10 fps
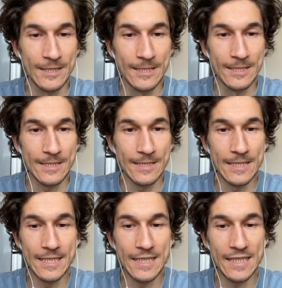I
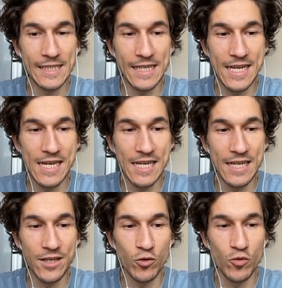see
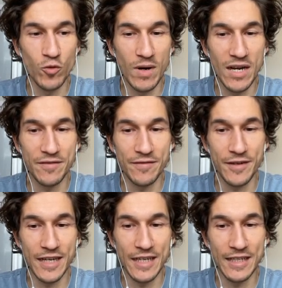you, my
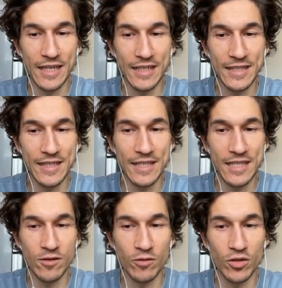friend. I see
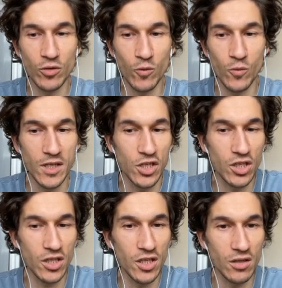you. So we just
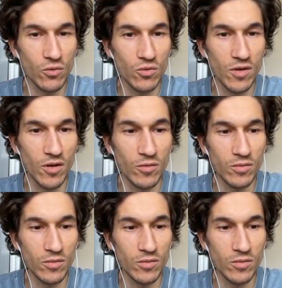need to, you know,